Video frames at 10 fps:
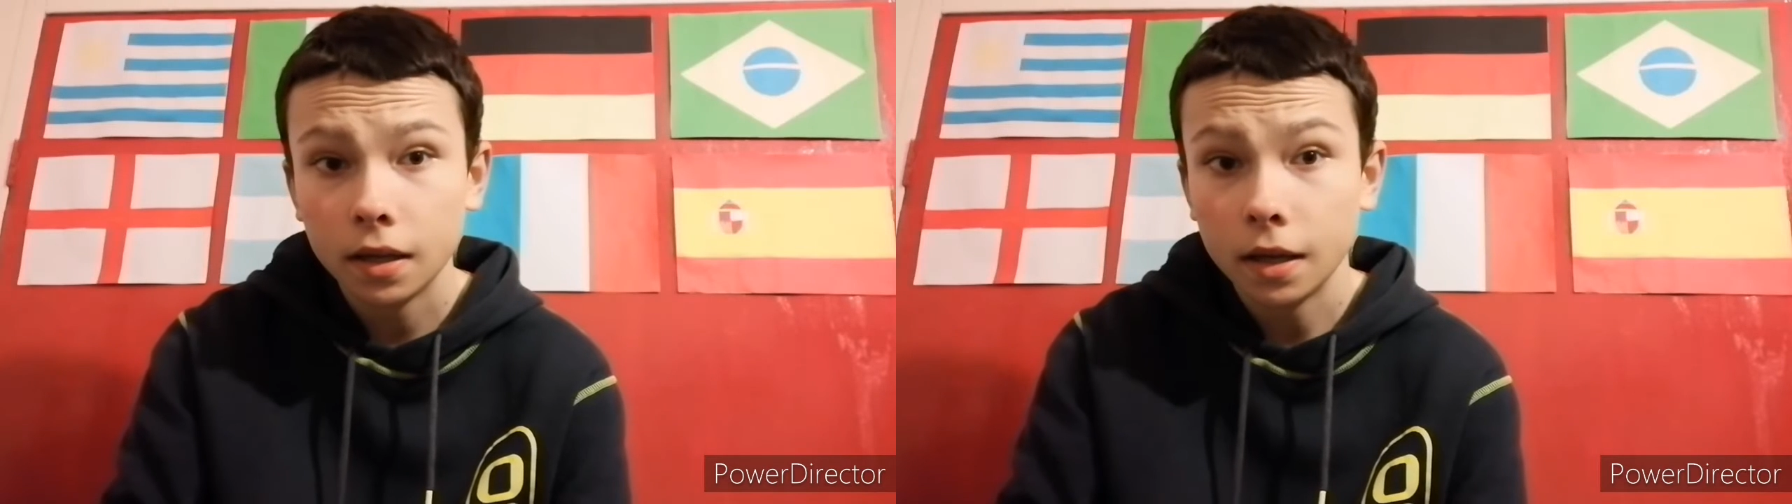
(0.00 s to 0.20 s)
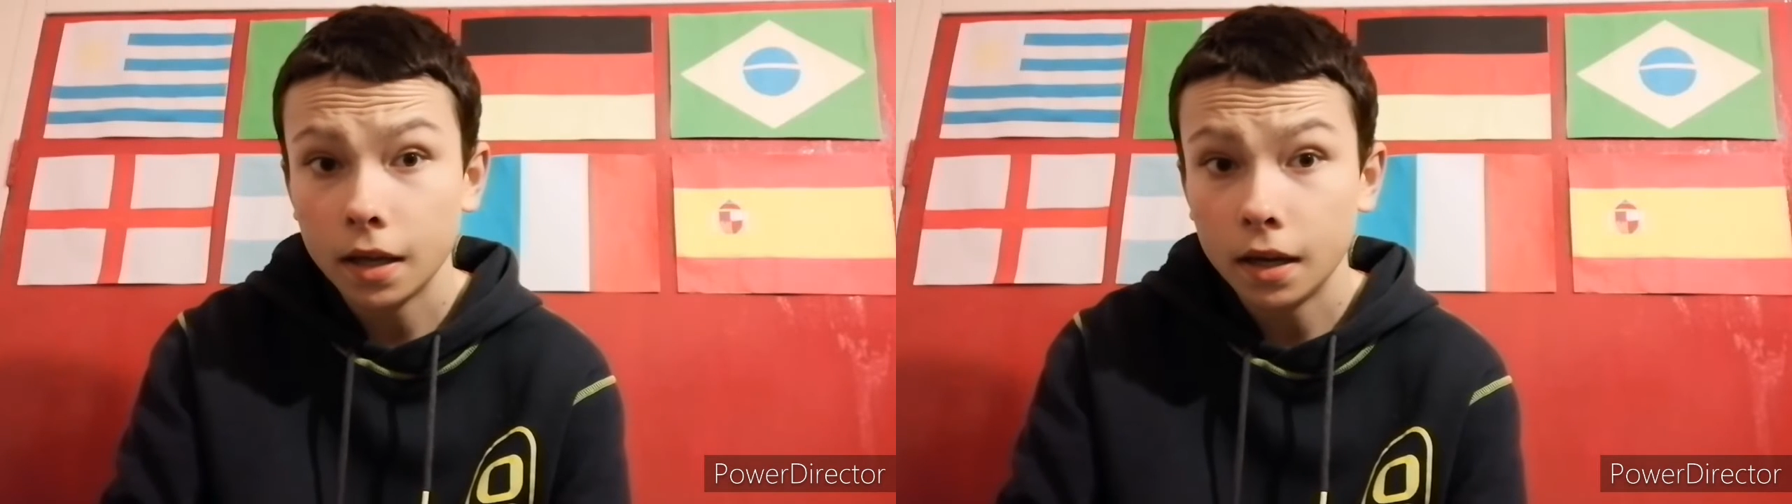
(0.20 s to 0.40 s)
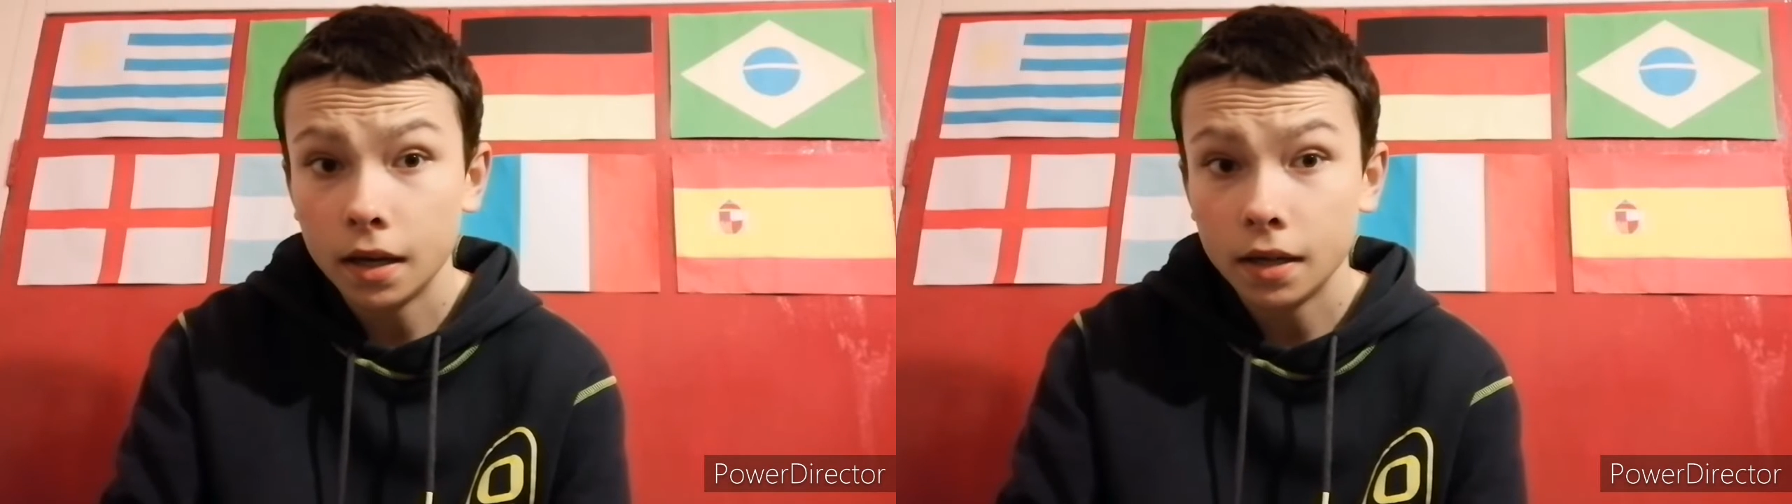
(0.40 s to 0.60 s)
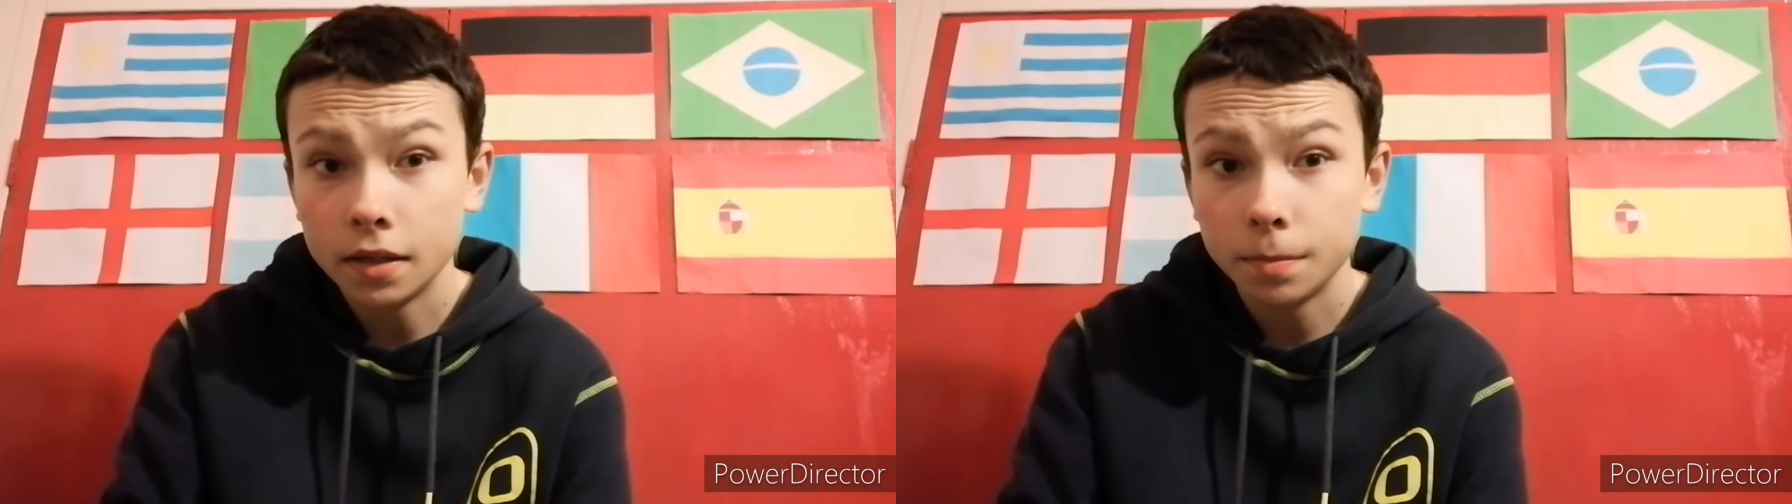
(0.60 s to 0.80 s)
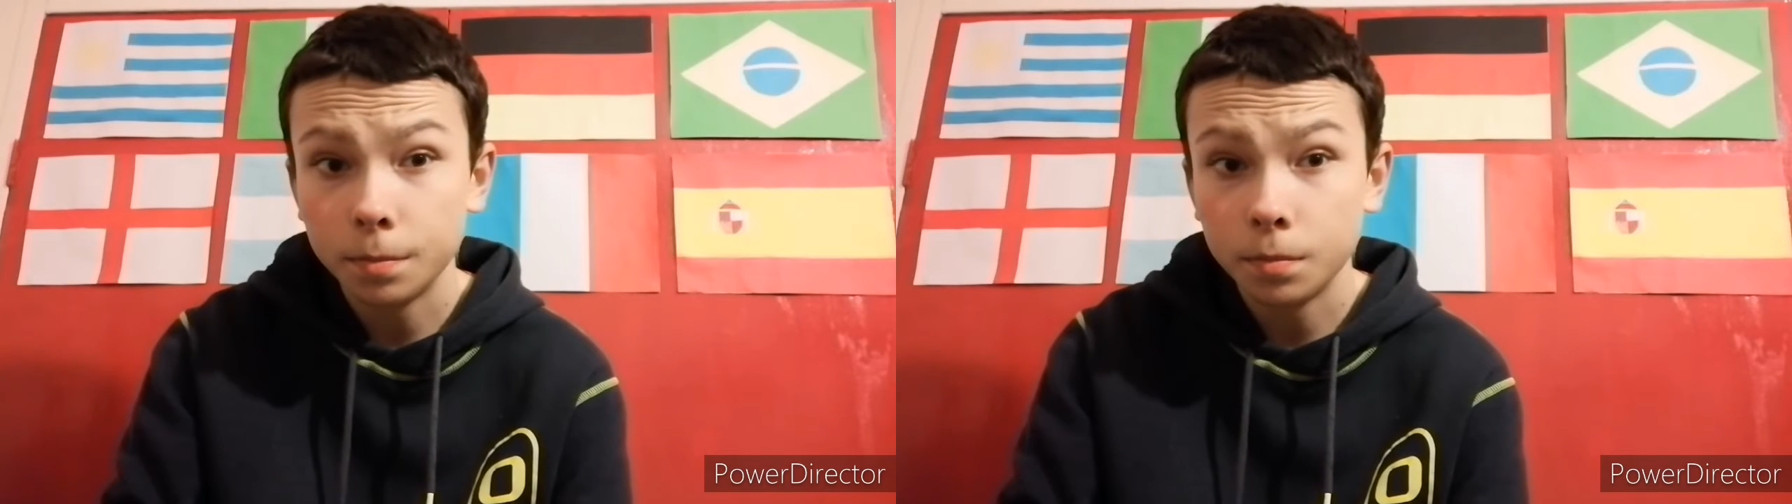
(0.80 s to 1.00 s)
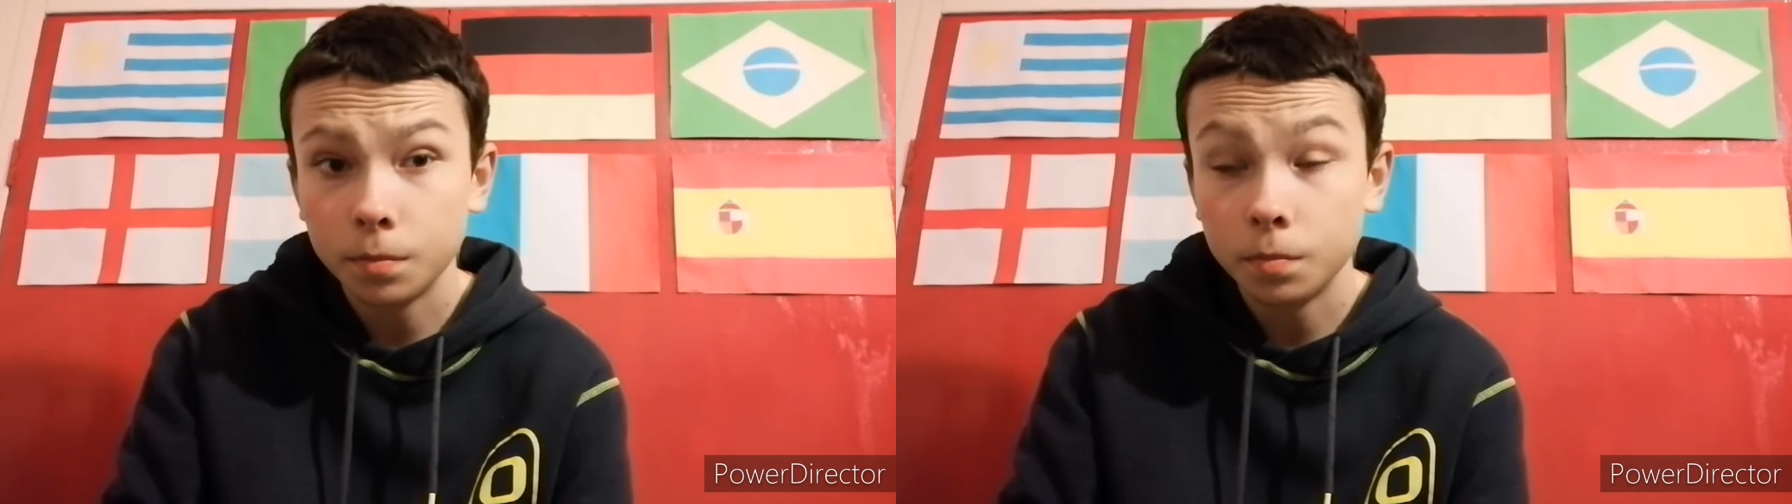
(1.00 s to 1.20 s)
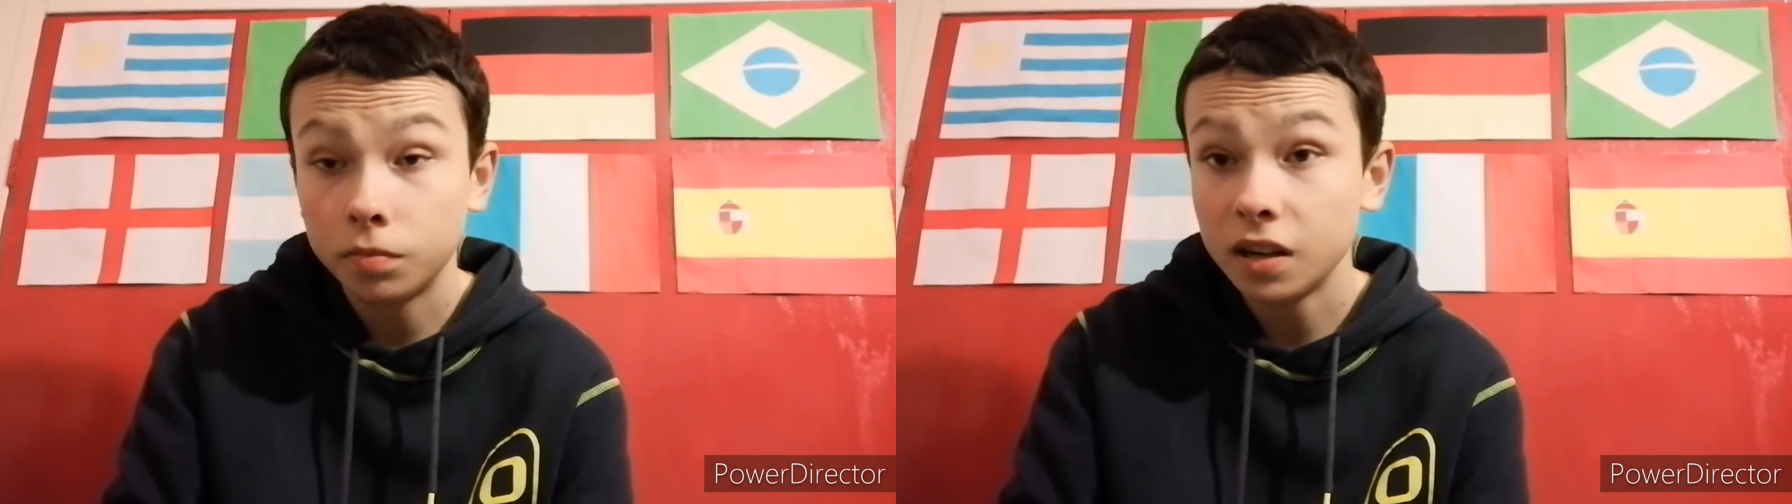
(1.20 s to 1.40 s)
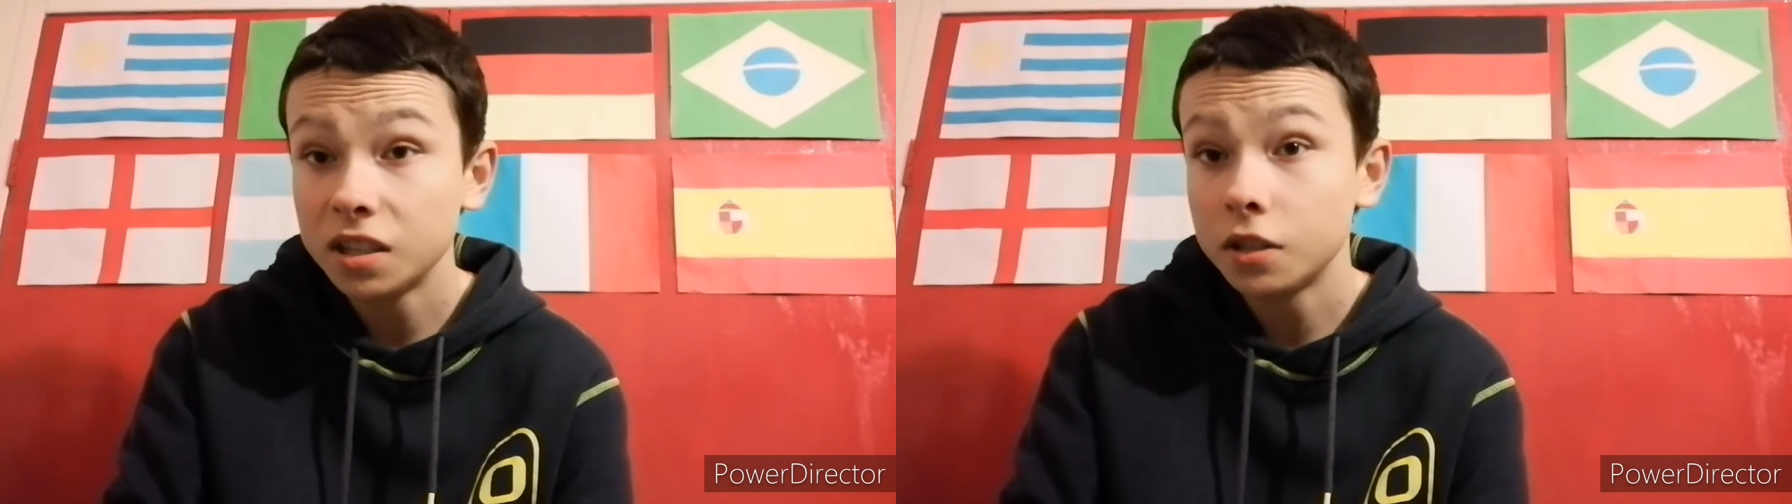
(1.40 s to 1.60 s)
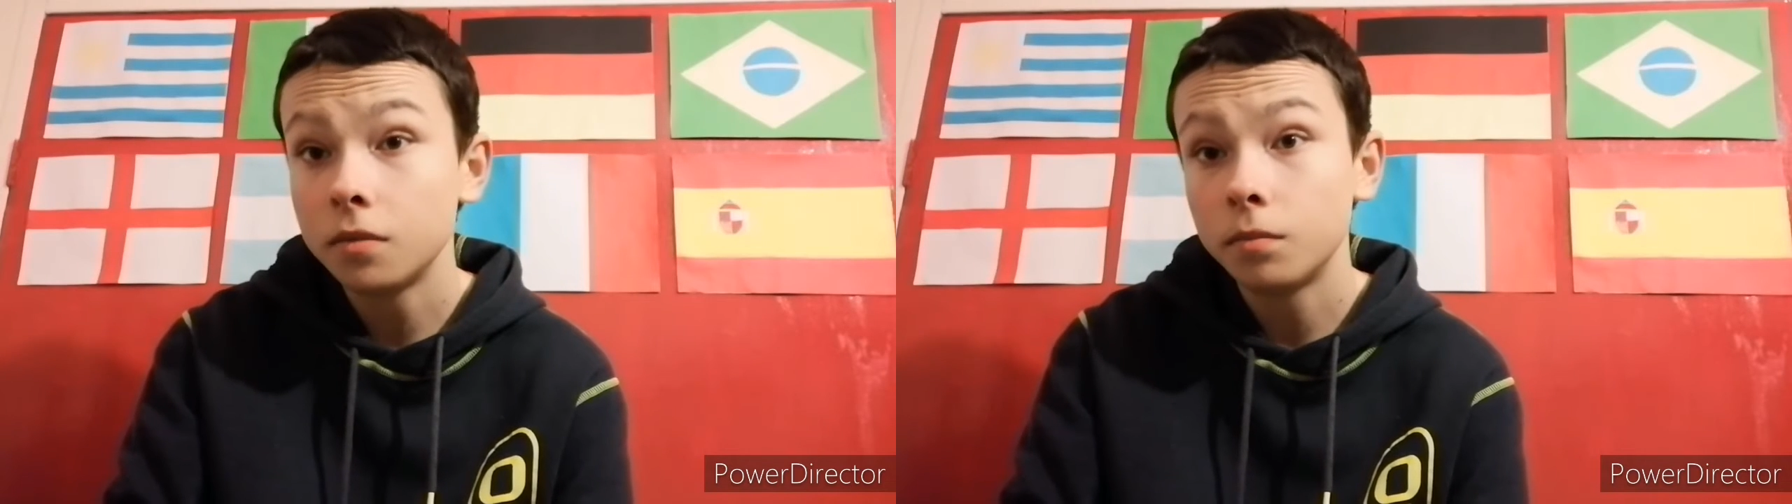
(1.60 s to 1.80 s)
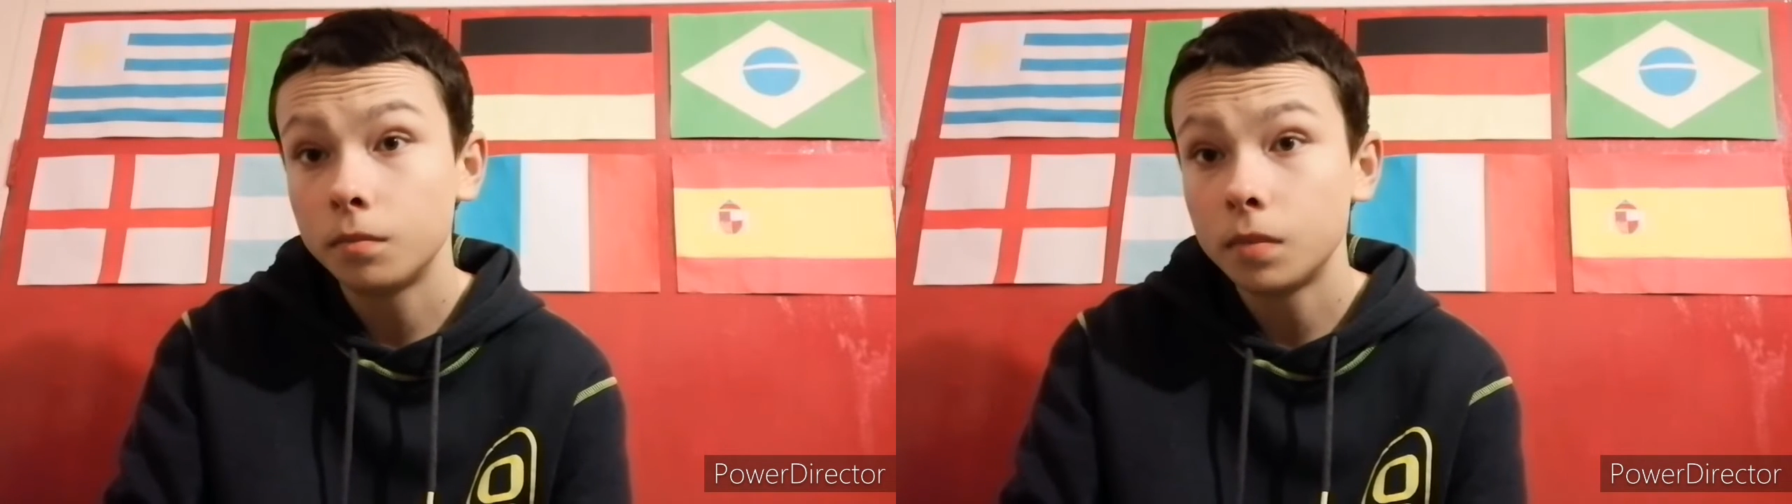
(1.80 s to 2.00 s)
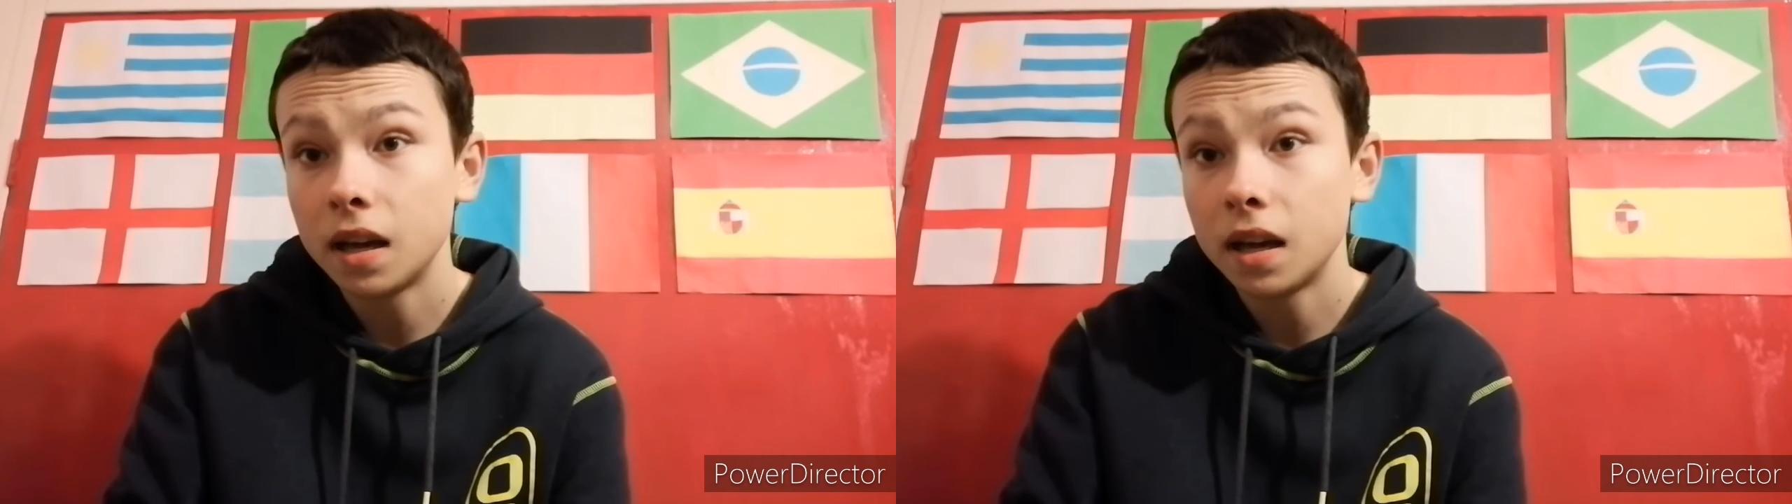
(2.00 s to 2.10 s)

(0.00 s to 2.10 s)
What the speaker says: And Preston